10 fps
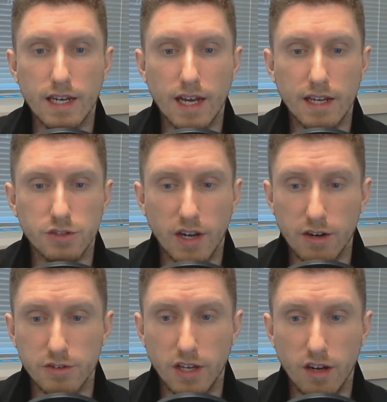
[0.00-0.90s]
as
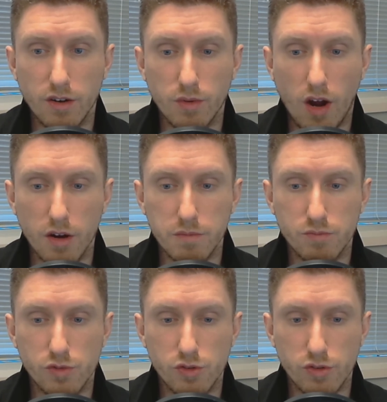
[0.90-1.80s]
trainers here, our
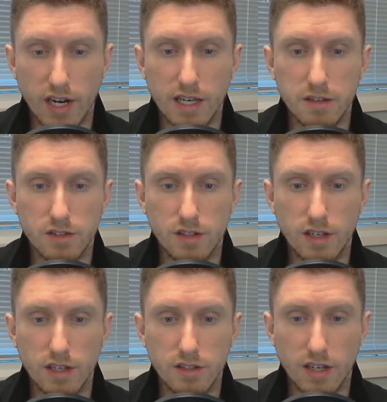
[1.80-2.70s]
trading
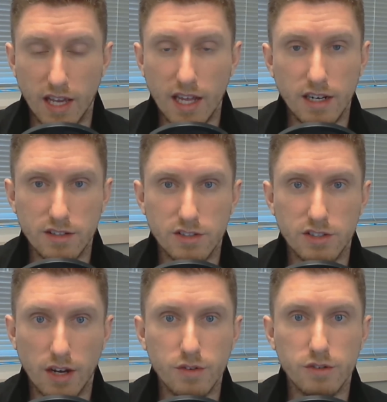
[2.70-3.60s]
is again, it
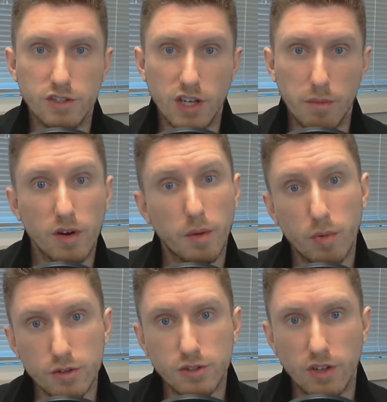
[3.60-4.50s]
suffers some on a
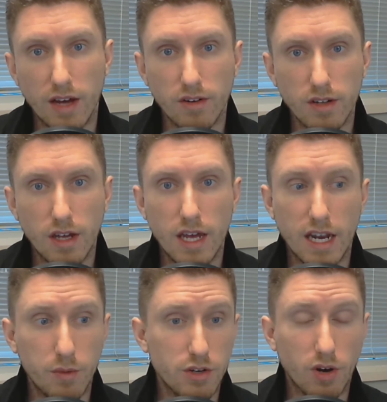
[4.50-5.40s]
personal level.
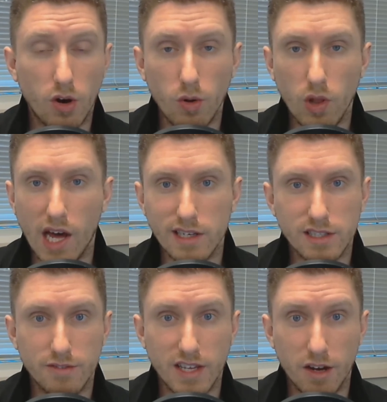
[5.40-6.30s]
Now we do a whole lot of
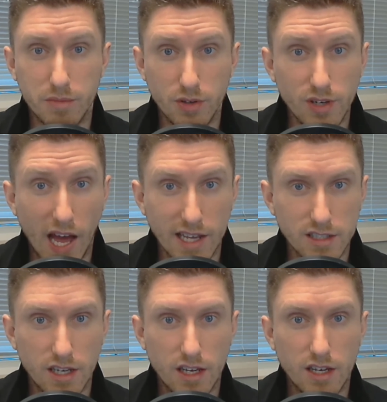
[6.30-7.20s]
stuff to help you
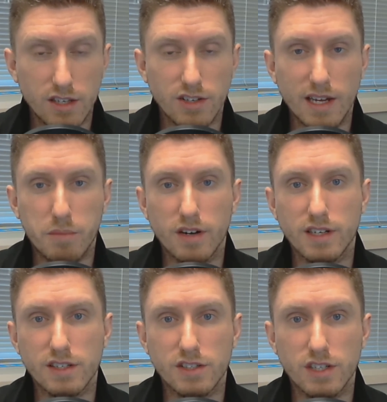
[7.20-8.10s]
guys, so that
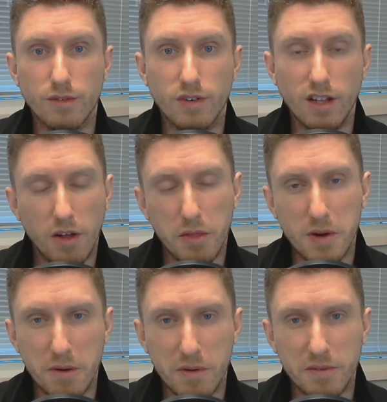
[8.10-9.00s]
part doesn't suffer. And along
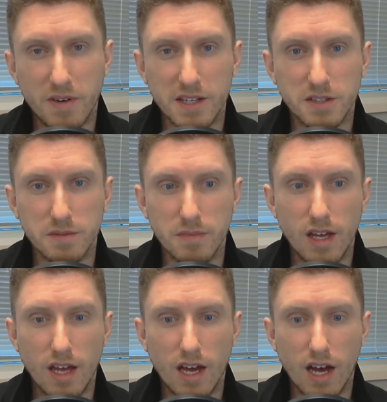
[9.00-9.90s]
the way, we find
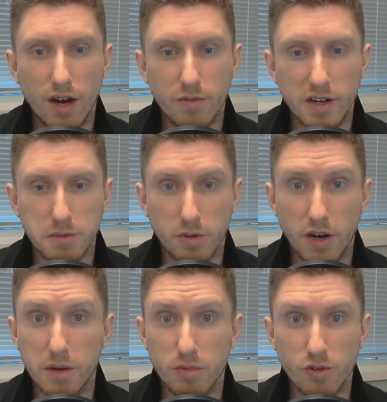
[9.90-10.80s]
some
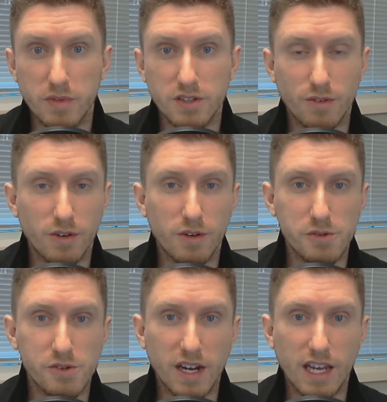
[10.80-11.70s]
great improvements of our
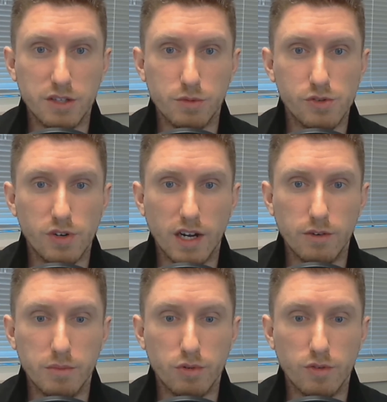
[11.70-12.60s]
own trading as we're trying
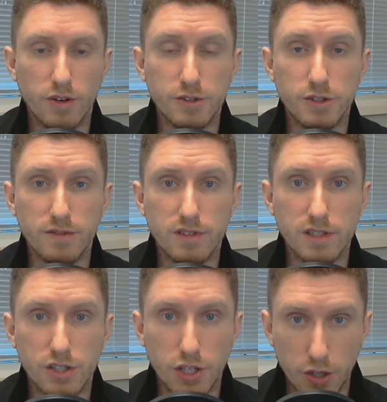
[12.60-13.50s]
to improve our
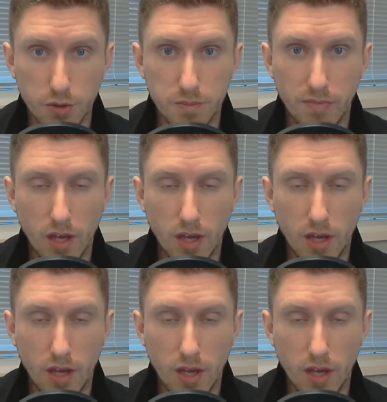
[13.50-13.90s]
services to you.